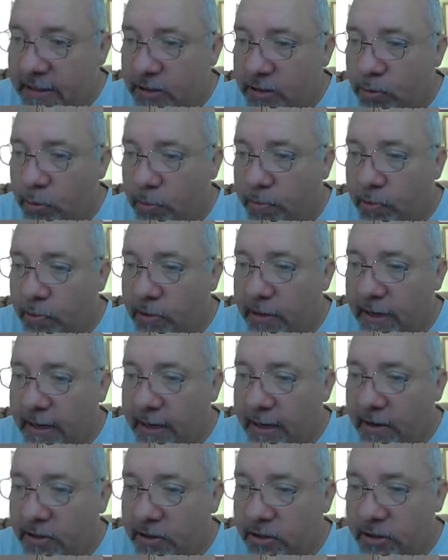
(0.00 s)
this will put
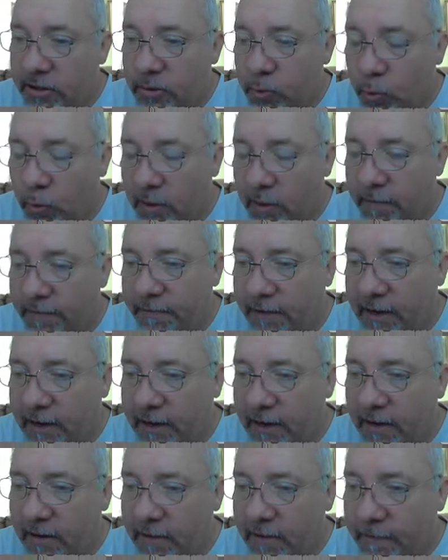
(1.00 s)
out just one
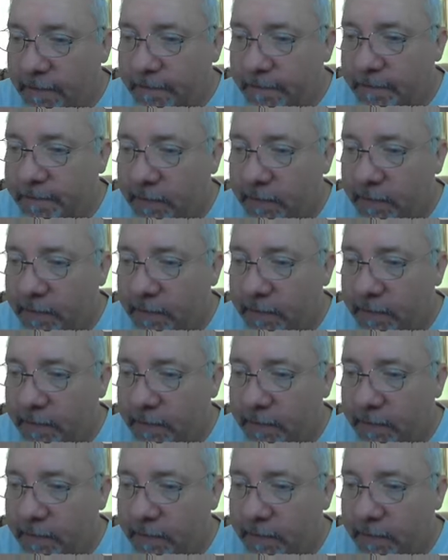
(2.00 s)
file,